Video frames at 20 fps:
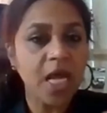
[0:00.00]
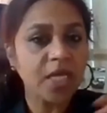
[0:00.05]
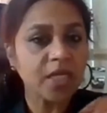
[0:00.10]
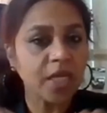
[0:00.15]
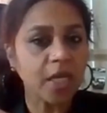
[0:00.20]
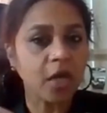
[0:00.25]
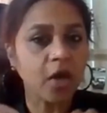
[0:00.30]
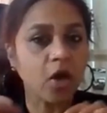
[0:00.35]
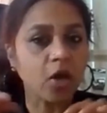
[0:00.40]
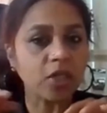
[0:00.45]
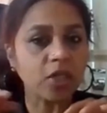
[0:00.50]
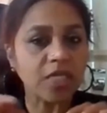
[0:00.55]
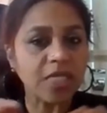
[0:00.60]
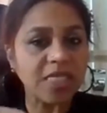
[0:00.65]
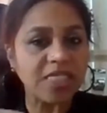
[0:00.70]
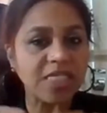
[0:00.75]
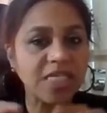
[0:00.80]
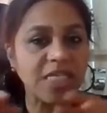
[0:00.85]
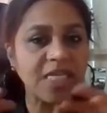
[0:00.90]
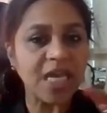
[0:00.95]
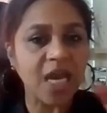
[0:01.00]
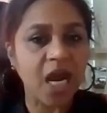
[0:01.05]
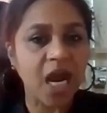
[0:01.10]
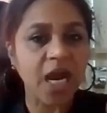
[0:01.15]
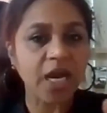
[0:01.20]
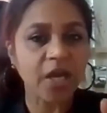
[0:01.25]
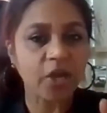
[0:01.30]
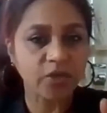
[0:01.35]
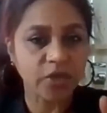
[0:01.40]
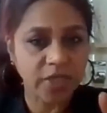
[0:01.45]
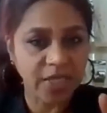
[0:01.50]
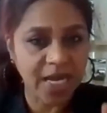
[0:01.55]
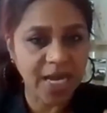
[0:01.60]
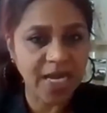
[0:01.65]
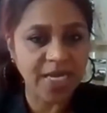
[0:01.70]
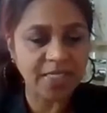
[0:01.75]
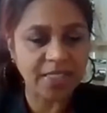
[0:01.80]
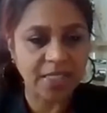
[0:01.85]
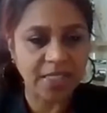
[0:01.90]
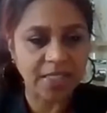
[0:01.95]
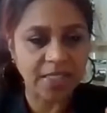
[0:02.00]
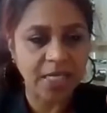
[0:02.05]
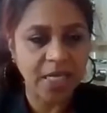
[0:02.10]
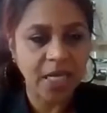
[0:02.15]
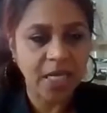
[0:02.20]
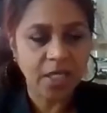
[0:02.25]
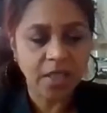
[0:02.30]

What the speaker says: They're called deiodinases.